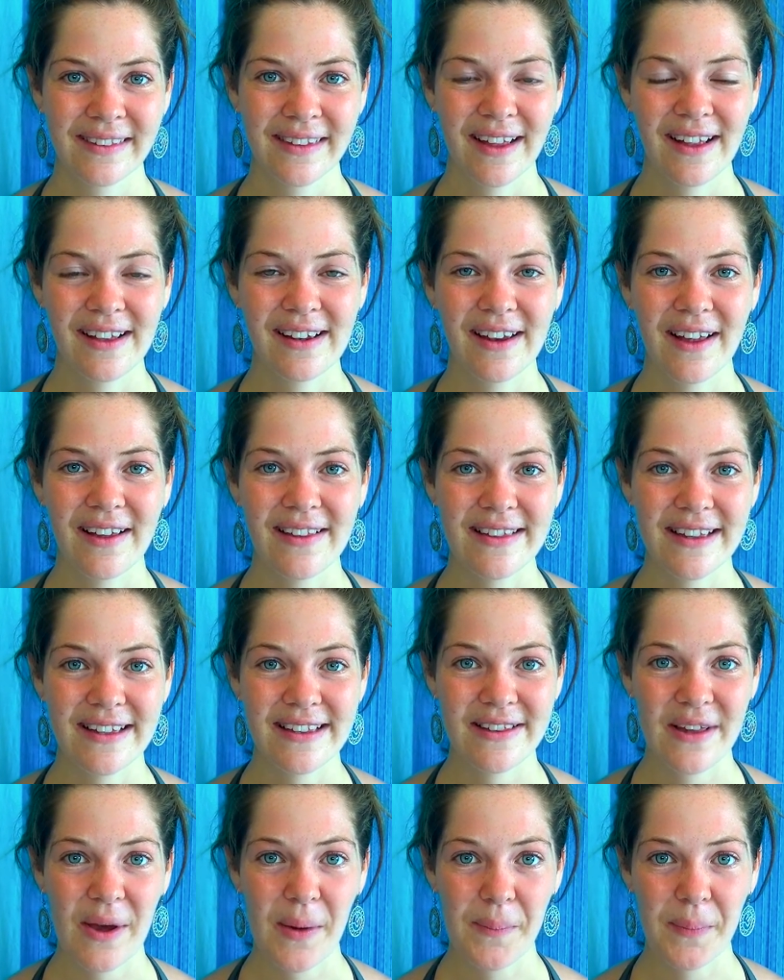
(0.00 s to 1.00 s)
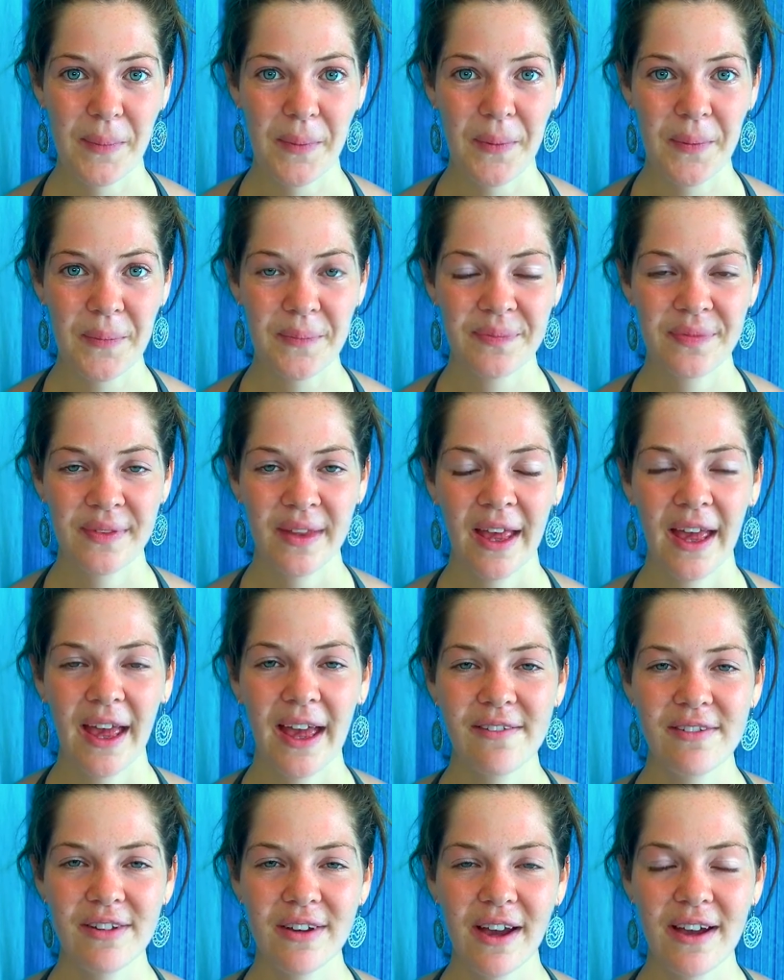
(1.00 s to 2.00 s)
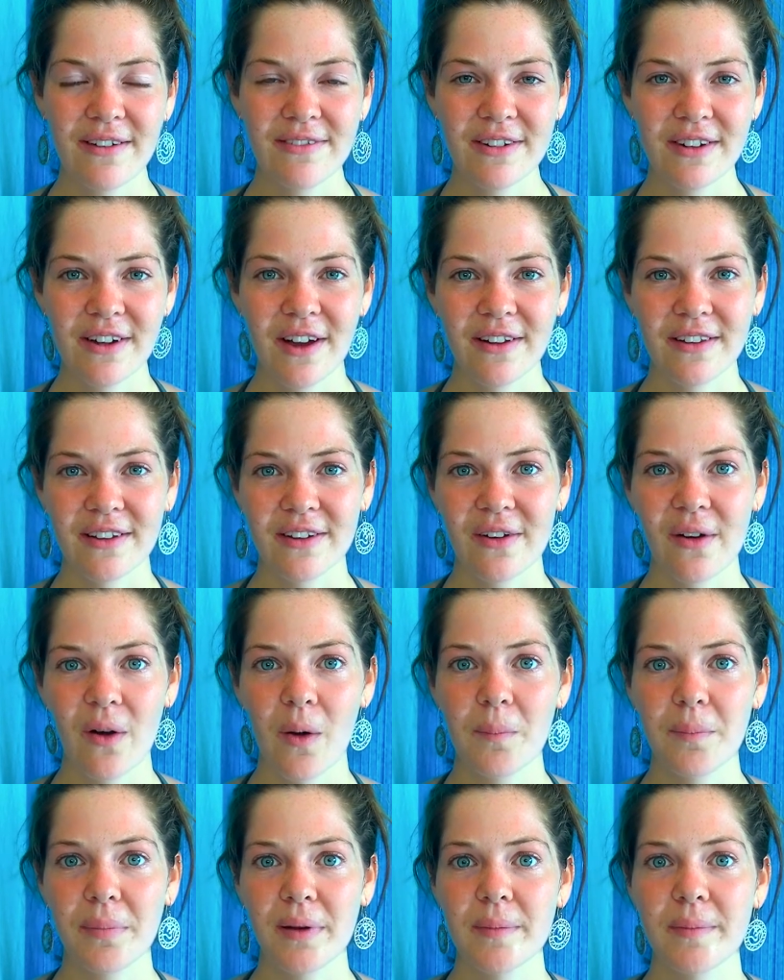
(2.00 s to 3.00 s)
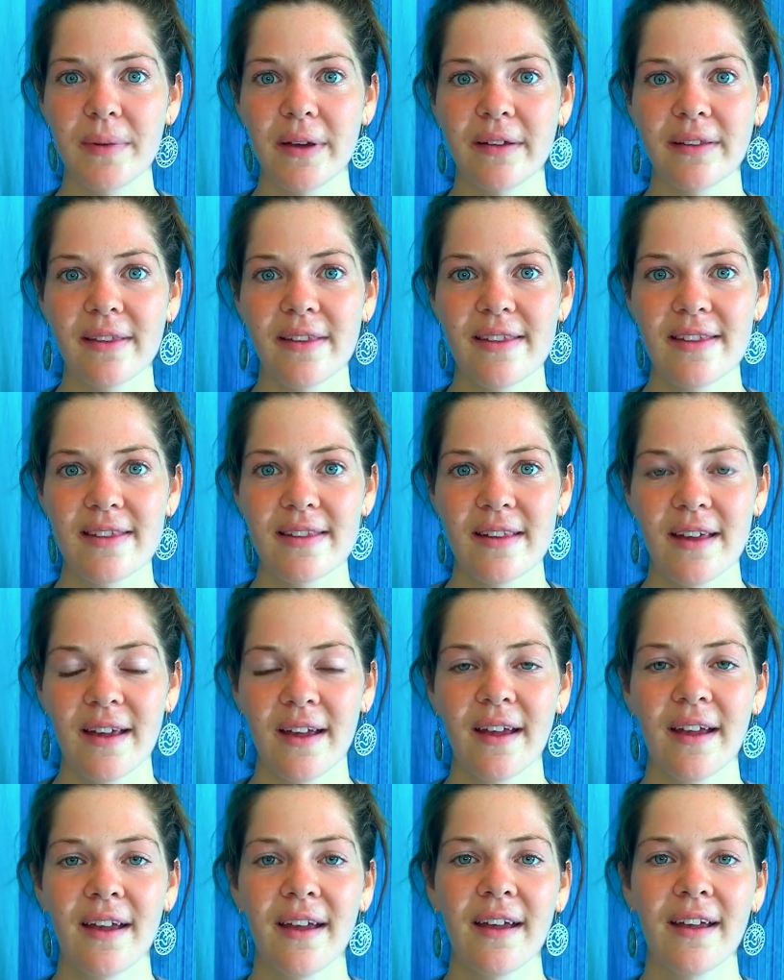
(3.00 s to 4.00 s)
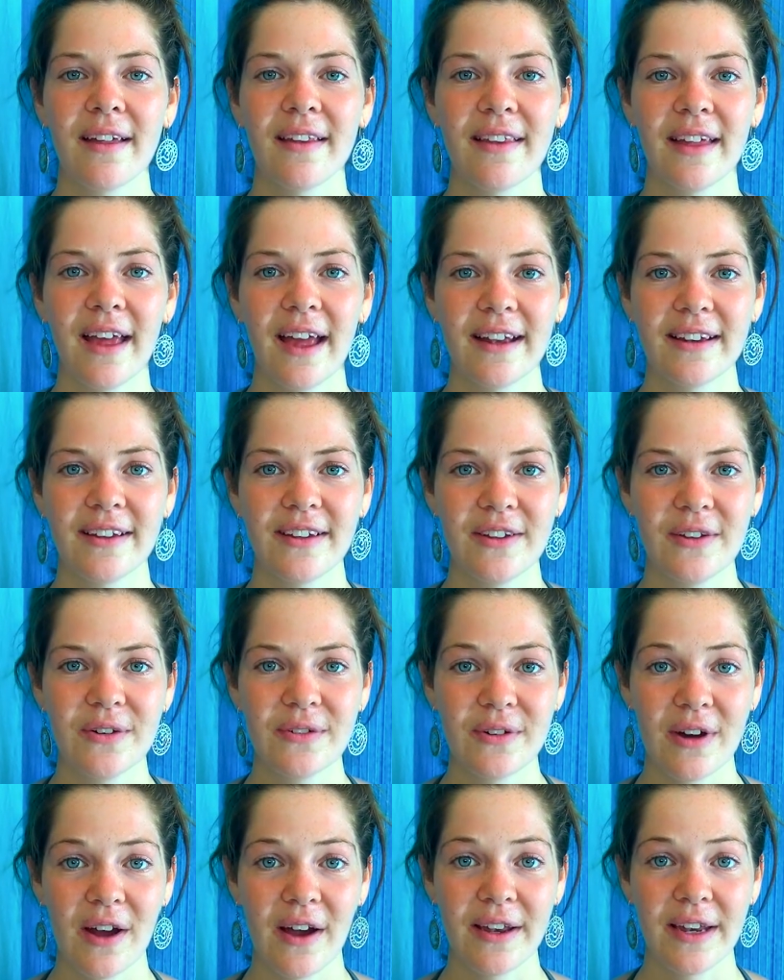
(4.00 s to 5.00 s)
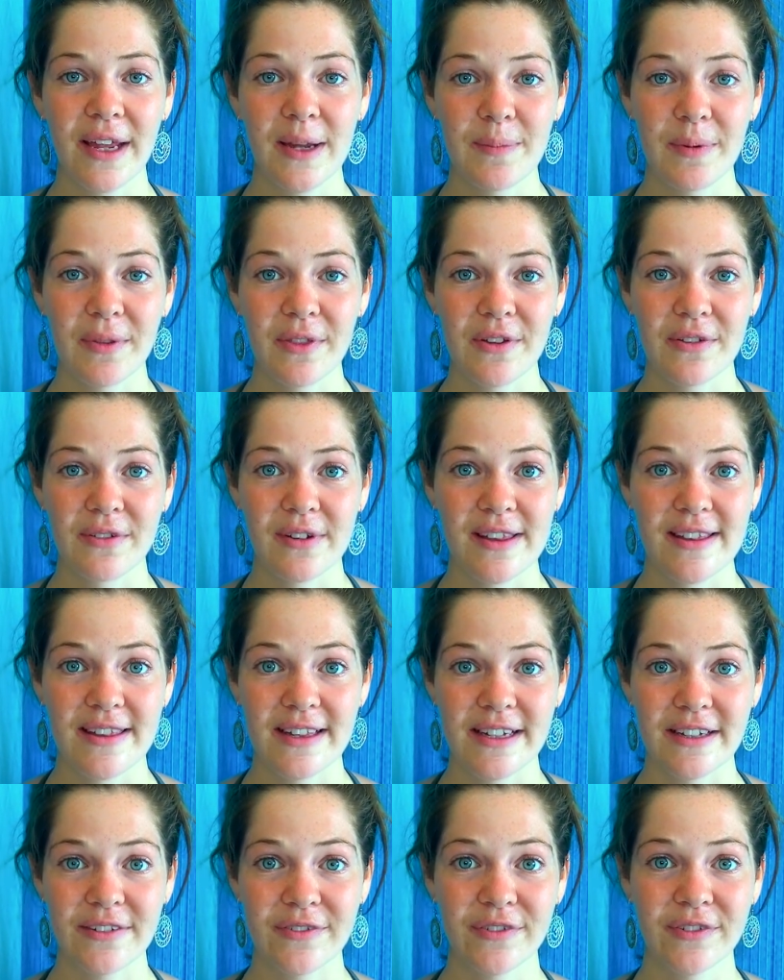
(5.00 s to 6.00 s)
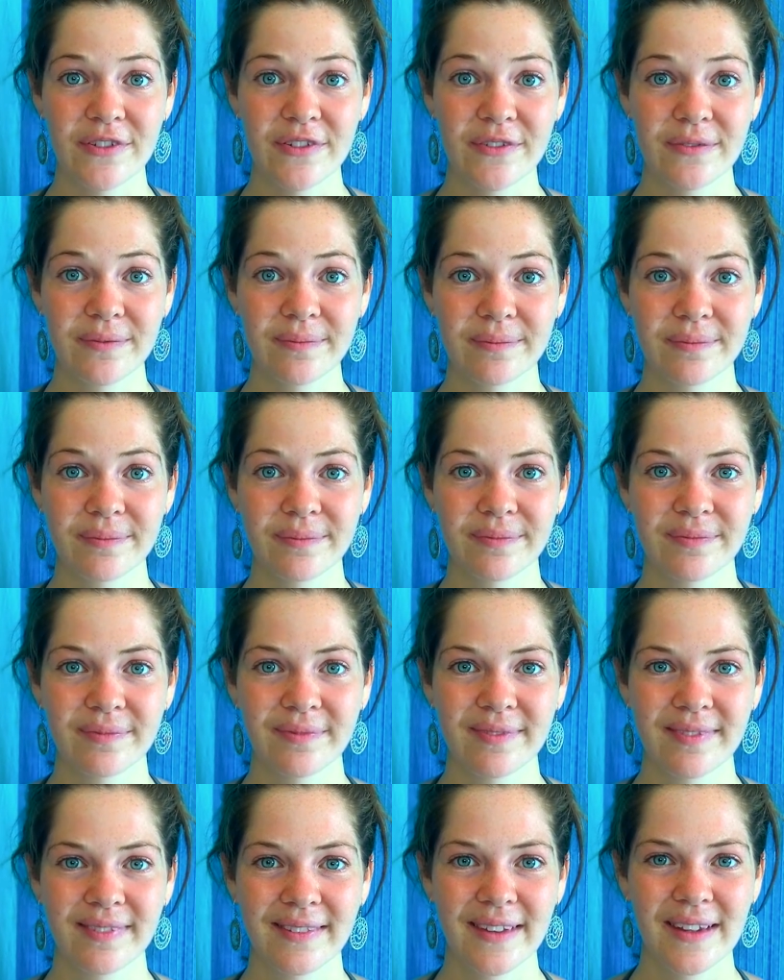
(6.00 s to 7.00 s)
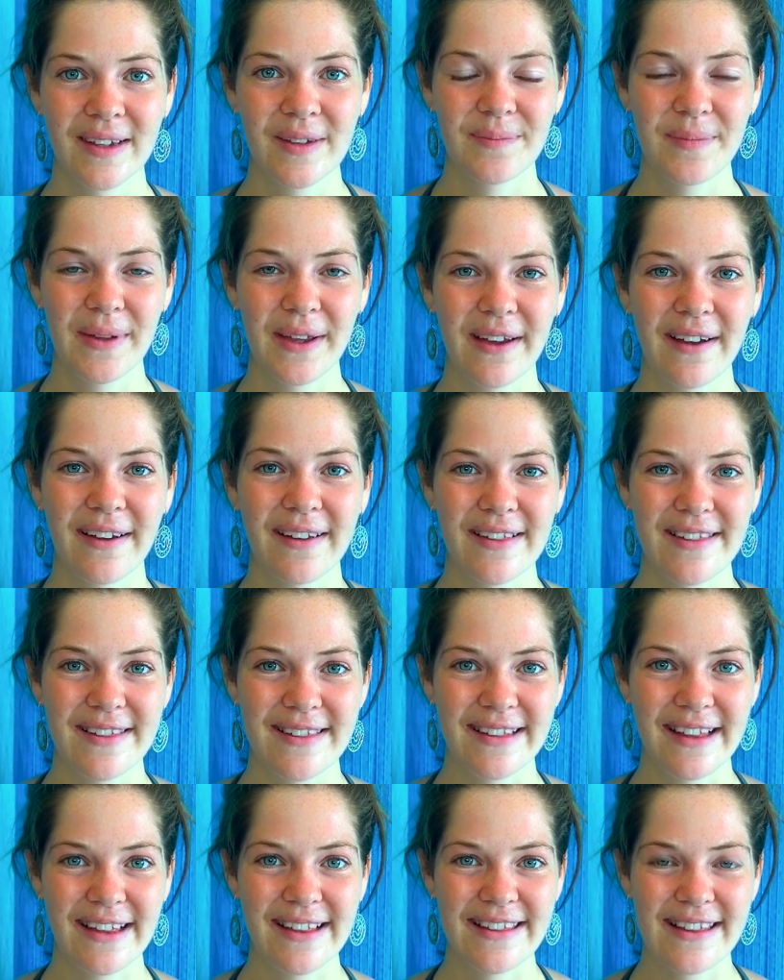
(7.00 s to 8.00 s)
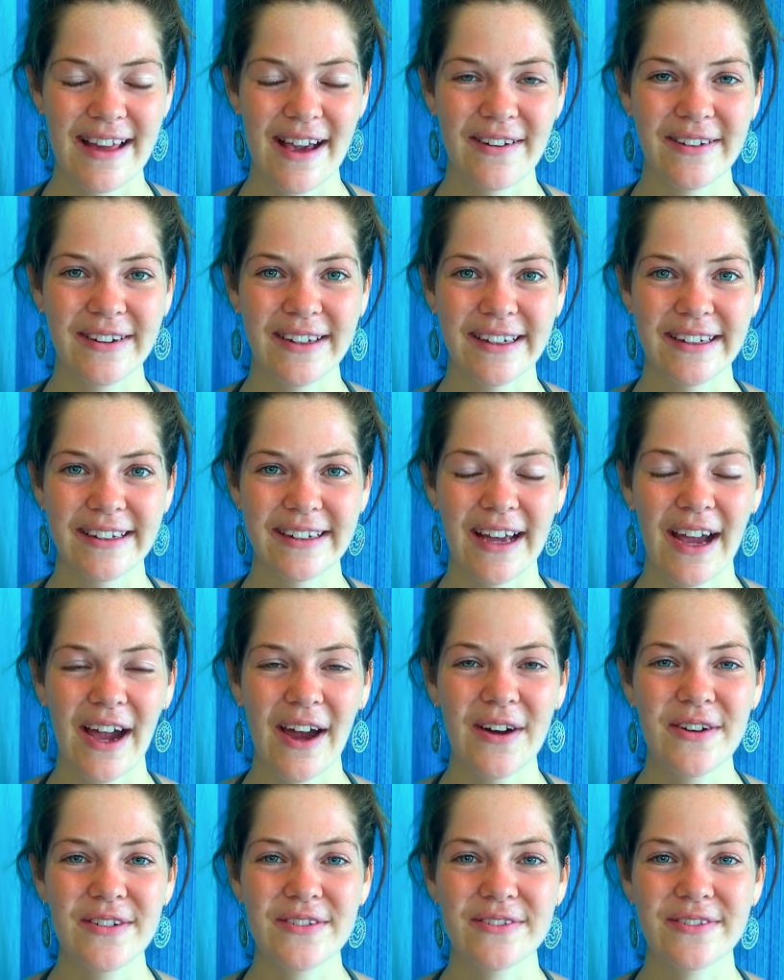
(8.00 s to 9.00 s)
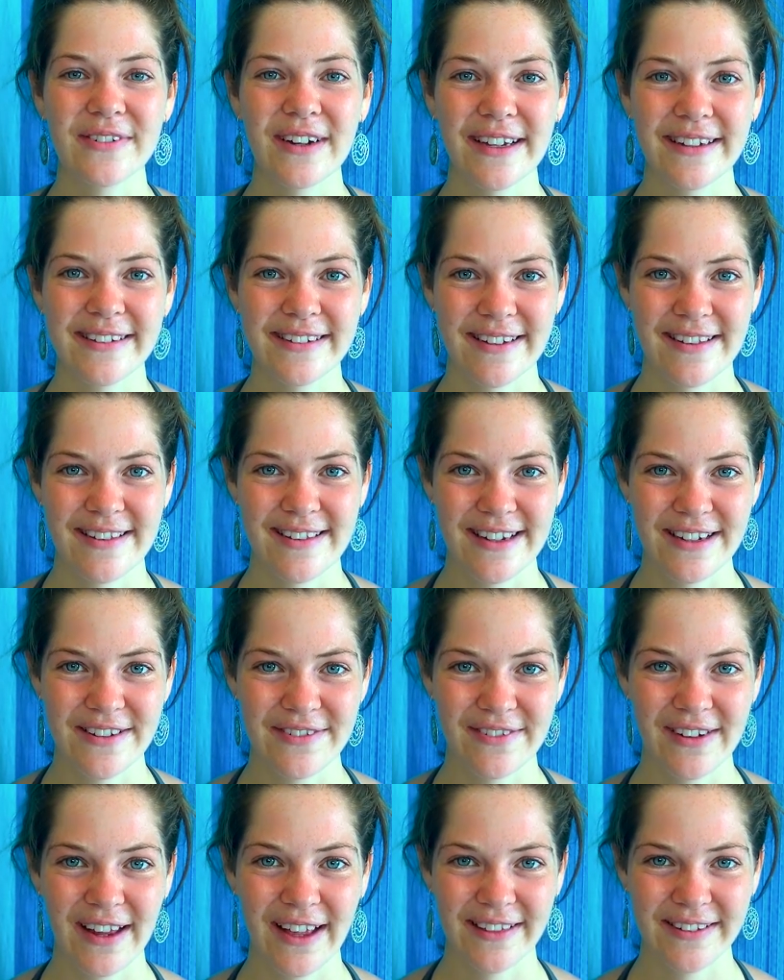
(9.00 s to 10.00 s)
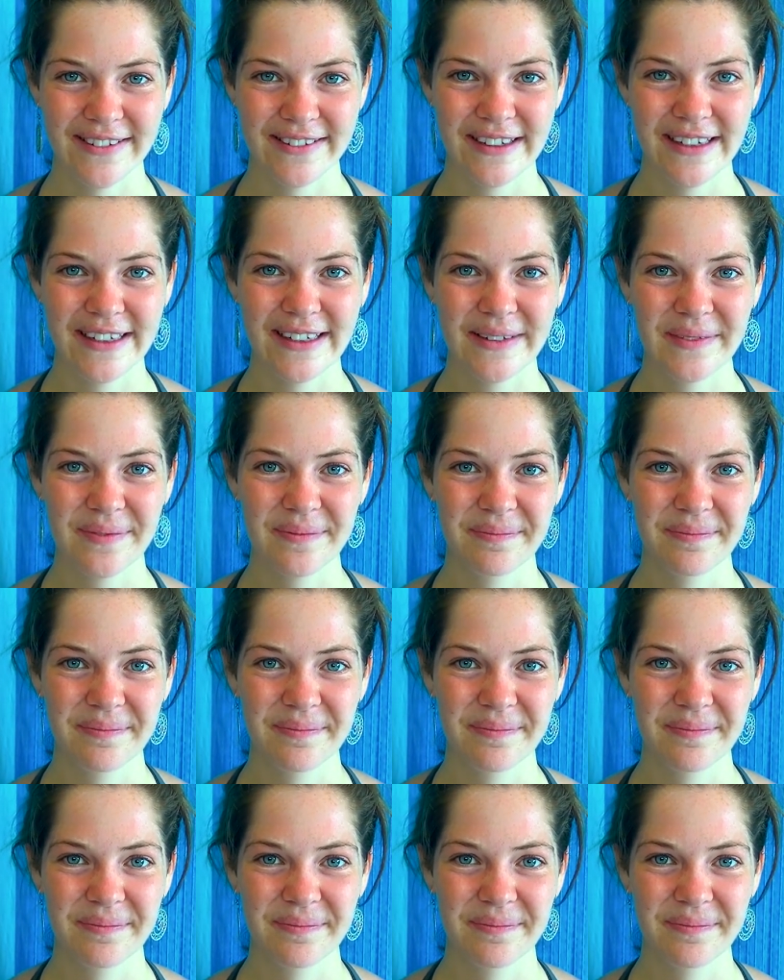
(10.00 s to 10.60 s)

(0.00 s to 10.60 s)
A last example. Have you ever gotten compliments that you were unable to receive because they sounded outrageously flattering?